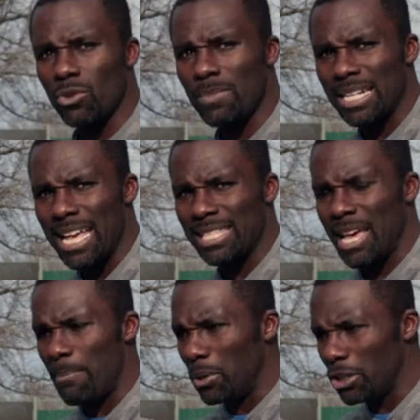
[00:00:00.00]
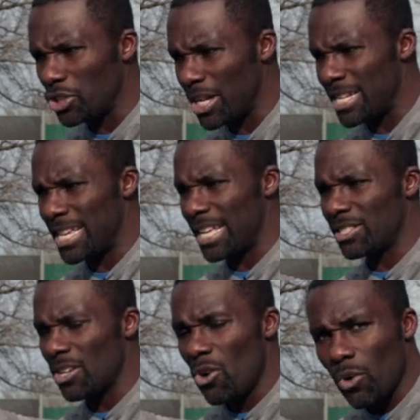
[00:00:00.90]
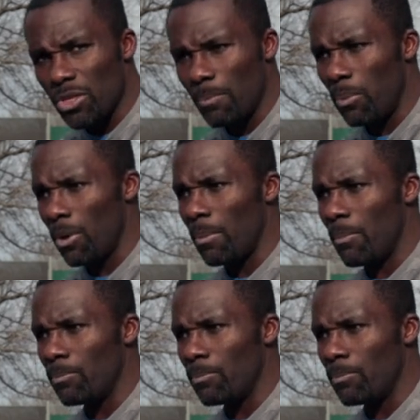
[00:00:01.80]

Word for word: So meaning as I push against, or the uh,